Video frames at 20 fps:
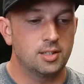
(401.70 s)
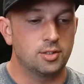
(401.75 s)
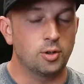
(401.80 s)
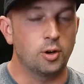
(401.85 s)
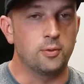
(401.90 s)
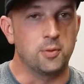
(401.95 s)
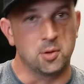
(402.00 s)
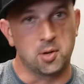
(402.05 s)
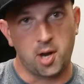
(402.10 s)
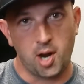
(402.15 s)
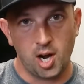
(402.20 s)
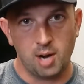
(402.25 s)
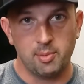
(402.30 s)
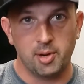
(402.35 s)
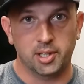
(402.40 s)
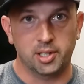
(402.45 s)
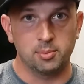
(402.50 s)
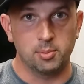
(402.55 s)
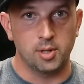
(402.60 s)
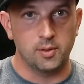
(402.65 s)
So if you care
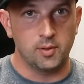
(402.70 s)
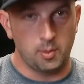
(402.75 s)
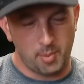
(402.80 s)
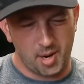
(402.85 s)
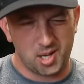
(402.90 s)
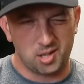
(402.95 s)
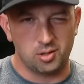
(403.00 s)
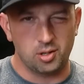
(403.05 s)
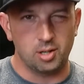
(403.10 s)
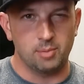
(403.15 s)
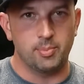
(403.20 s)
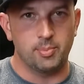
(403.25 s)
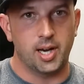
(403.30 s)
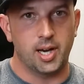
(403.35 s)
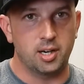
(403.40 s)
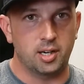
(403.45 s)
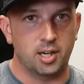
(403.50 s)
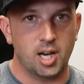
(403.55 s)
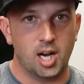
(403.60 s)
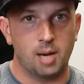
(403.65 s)
about the movie, make sure you
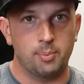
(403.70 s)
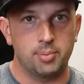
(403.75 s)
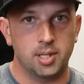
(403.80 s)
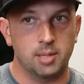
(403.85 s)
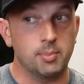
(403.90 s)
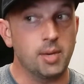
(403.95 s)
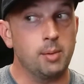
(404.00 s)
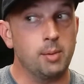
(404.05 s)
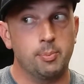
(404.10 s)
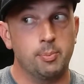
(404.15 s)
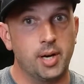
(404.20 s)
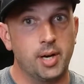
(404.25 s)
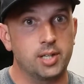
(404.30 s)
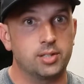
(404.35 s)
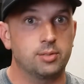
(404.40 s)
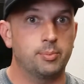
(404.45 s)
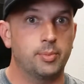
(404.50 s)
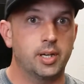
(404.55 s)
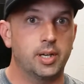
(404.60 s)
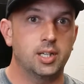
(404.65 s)
buy a copy and maybe
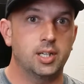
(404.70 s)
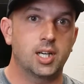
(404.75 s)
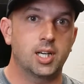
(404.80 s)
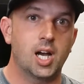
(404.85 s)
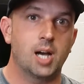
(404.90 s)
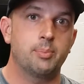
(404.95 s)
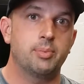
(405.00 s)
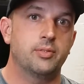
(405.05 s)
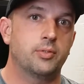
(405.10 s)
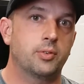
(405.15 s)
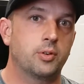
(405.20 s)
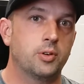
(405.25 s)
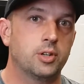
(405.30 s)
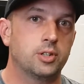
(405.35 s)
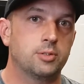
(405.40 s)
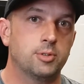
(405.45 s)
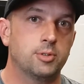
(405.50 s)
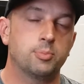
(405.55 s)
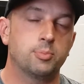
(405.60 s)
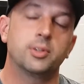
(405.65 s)
buy somebody a copy for
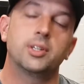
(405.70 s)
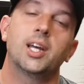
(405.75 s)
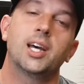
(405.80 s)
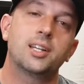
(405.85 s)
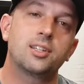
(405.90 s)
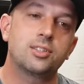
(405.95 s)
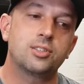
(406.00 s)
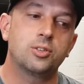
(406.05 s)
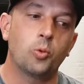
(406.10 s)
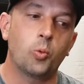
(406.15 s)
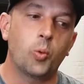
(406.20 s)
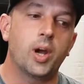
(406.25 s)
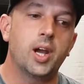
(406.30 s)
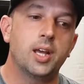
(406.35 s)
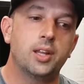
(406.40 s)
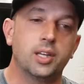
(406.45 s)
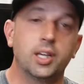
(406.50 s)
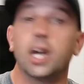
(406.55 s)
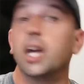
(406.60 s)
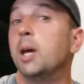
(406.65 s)
Christmas. But that's the
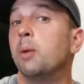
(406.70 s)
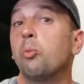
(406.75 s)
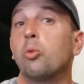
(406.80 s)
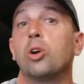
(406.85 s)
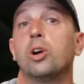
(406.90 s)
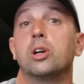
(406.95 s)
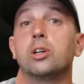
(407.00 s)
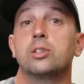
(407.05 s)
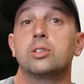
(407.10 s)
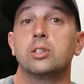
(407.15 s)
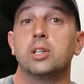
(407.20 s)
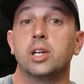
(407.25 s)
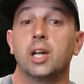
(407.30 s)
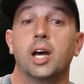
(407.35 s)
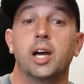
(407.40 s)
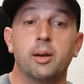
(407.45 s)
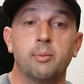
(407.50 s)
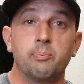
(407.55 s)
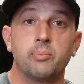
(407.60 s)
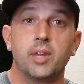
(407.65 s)
way the game works, and
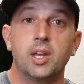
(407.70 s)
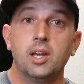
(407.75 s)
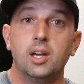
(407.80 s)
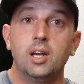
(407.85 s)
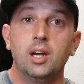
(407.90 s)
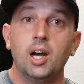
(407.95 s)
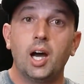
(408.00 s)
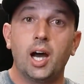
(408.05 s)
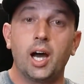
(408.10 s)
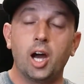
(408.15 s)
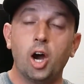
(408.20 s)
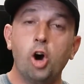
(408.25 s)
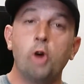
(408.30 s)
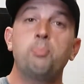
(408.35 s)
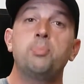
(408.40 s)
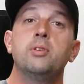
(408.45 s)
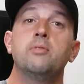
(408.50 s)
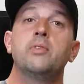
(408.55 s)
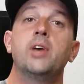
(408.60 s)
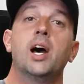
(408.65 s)
I
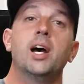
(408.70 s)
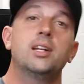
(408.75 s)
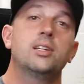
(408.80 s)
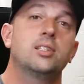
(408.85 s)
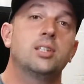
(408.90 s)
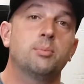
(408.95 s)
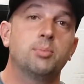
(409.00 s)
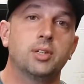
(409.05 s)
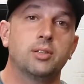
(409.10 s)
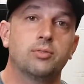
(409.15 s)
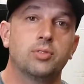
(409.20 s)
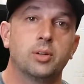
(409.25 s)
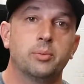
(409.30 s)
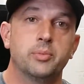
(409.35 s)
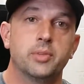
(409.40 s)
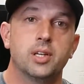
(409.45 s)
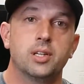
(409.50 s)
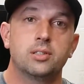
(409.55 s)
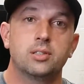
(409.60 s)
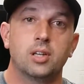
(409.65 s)
hope you've gotten something
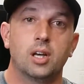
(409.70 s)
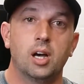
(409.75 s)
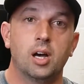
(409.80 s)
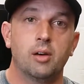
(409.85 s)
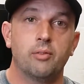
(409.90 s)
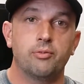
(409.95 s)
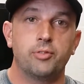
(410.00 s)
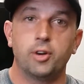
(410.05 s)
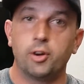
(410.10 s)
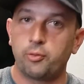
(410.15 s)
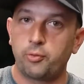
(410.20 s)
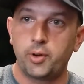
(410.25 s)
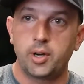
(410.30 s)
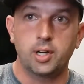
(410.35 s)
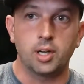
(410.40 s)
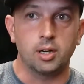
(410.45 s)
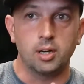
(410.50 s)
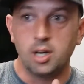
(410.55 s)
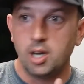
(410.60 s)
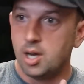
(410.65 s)
from this. Feel
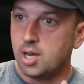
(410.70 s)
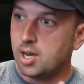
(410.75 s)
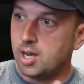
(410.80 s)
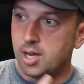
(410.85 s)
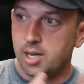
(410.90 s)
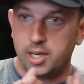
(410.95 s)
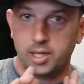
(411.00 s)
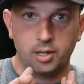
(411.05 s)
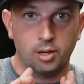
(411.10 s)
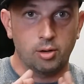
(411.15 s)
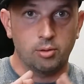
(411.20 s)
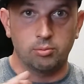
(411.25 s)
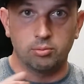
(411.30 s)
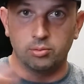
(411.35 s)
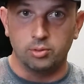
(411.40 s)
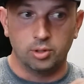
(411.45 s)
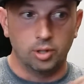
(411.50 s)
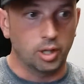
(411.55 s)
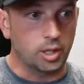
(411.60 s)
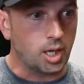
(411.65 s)
free to
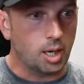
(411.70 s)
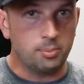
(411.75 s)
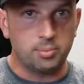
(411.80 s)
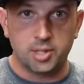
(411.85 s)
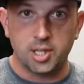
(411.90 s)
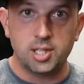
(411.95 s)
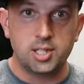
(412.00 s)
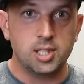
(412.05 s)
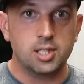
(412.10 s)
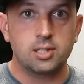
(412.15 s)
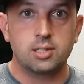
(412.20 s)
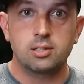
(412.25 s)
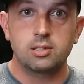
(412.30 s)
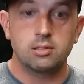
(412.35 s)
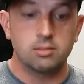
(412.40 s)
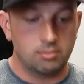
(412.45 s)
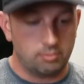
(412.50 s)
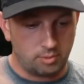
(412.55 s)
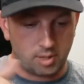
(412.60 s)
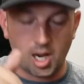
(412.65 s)
look up
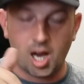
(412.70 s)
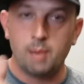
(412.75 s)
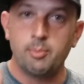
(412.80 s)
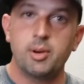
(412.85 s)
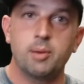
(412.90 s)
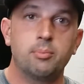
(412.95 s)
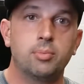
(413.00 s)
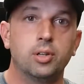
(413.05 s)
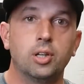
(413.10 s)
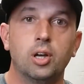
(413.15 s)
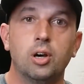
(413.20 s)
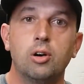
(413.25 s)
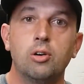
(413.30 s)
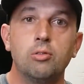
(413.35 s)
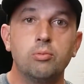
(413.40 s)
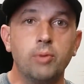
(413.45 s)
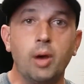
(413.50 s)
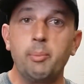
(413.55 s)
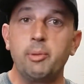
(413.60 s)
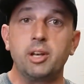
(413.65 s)
digits. Comment
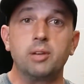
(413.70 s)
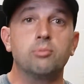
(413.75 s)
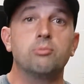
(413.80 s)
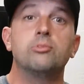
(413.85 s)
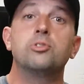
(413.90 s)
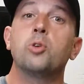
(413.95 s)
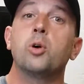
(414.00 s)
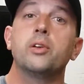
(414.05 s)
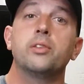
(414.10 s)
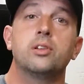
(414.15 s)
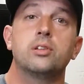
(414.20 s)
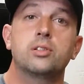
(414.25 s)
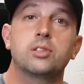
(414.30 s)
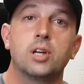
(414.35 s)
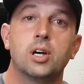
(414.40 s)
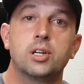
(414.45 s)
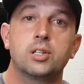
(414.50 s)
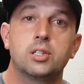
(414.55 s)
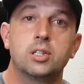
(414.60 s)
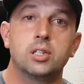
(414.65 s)
below. I mean, join the
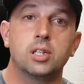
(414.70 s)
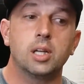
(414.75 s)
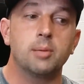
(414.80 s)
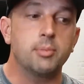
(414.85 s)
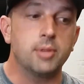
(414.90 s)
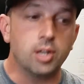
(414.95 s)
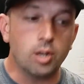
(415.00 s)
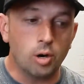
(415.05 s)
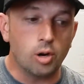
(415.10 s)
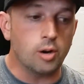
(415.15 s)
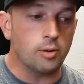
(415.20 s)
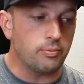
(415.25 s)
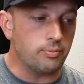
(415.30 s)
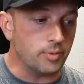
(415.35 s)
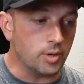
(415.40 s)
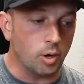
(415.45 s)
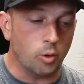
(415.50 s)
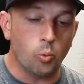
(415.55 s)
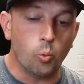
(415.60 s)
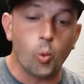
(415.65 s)
discussion. Let me know
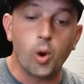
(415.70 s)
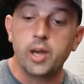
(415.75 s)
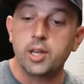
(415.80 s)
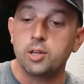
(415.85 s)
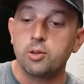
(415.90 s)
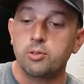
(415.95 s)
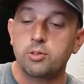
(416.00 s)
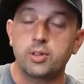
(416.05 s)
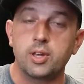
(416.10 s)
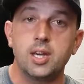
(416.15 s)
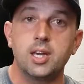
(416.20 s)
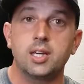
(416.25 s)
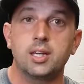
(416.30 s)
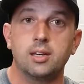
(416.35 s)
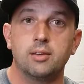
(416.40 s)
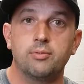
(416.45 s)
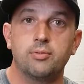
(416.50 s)
if what you think.